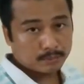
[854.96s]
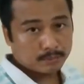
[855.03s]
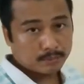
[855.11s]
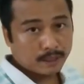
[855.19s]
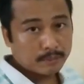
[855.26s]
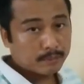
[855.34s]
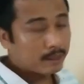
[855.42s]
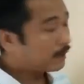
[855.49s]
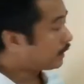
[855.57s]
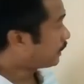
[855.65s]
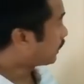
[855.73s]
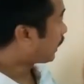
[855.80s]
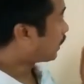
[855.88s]

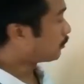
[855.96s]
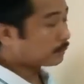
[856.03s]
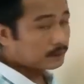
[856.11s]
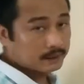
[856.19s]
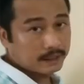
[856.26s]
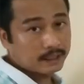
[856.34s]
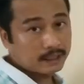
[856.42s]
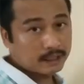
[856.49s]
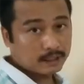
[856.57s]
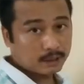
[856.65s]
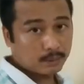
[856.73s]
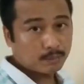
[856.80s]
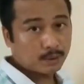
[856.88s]
primarily
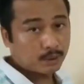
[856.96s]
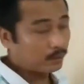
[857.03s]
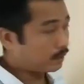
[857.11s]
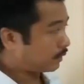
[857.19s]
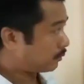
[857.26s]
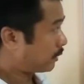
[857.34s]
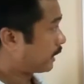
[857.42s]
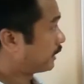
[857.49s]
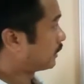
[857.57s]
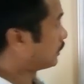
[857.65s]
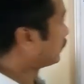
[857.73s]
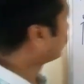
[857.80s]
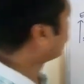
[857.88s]
carbon-centered molecular orbital,